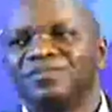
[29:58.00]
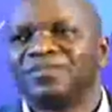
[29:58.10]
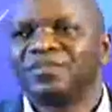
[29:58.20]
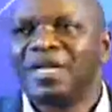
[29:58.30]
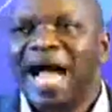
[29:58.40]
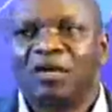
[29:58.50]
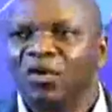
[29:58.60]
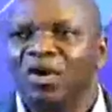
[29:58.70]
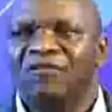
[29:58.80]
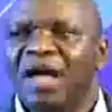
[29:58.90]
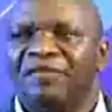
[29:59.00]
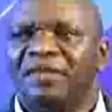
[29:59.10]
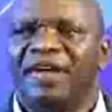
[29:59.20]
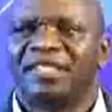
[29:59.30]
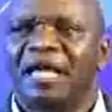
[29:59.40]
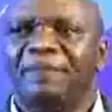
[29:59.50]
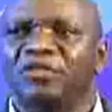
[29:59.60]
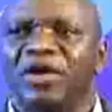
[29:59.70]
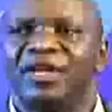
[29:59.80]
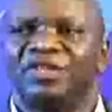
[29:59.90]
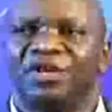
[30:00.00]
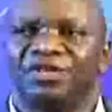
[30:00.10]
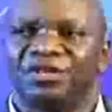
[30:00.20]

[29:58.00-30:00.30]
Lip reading: I don't know if I've ever stepped into any church.